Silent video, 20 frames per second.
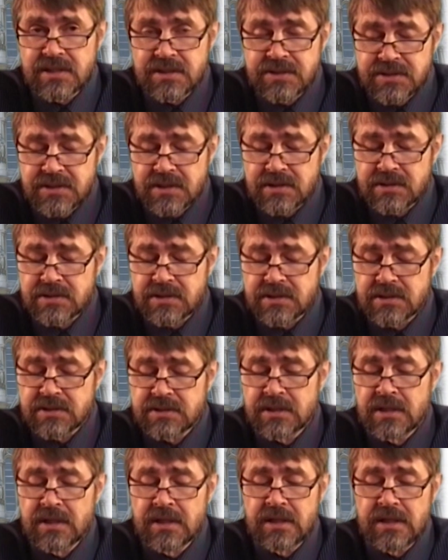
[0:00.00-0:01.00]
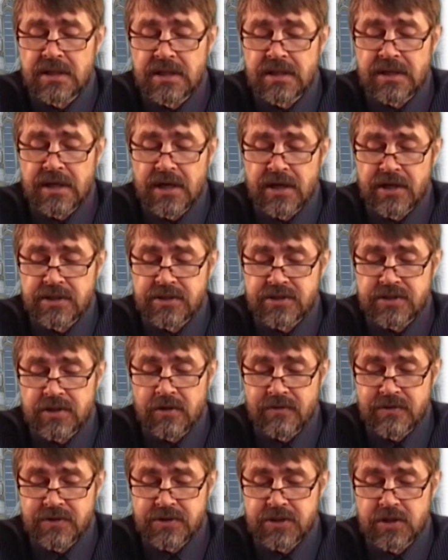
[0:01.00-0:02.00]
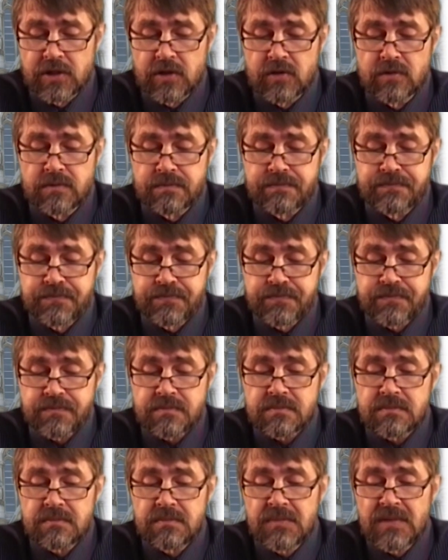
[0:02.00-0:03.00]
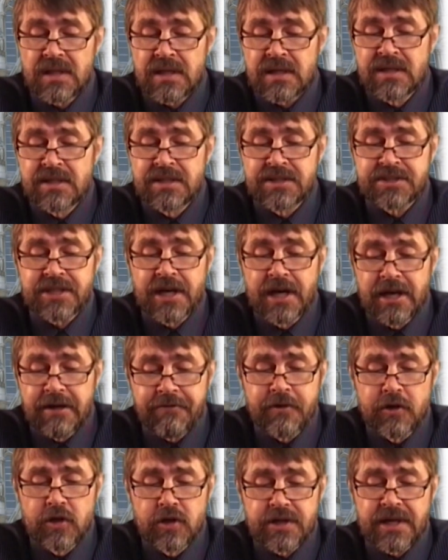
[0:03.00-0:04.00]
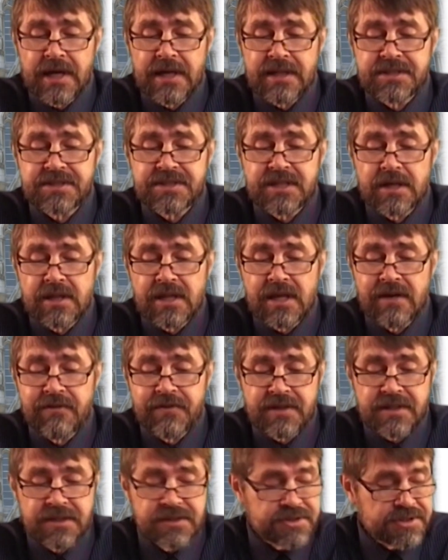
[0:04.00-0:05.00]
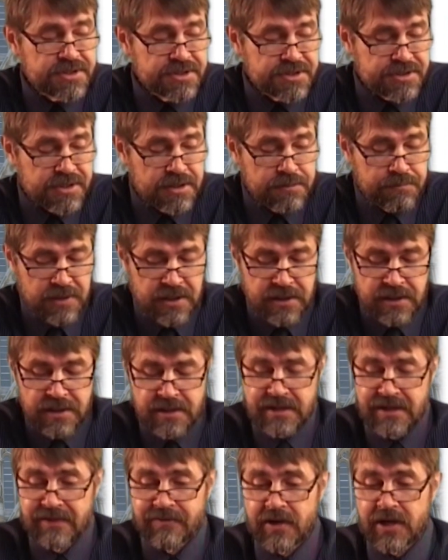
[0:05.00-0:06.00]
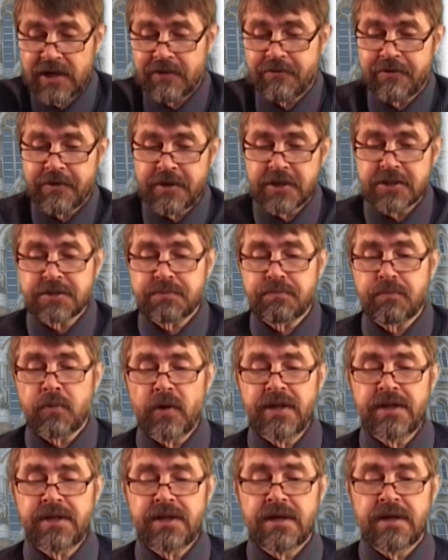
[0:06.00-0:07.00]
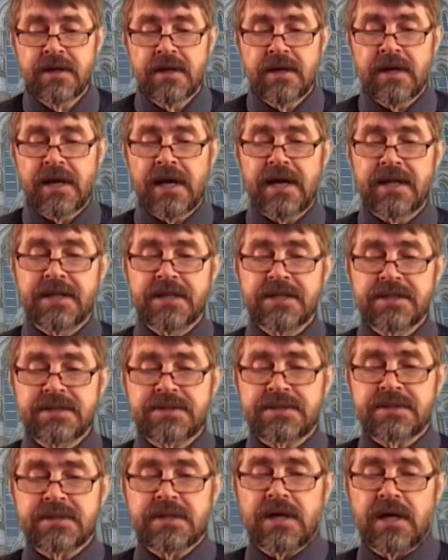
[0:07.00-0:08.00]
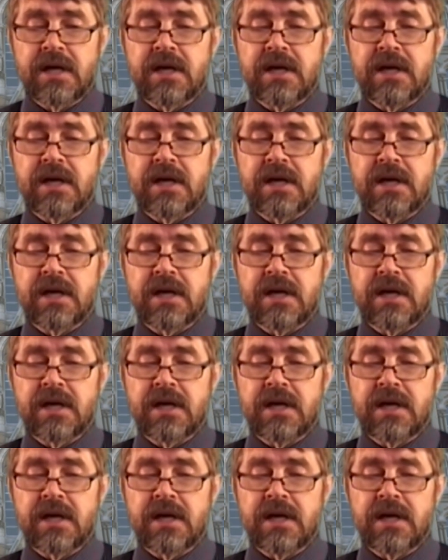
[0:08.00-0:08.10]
instances in our insolvency law. So if we look at the South African system, the very first point at this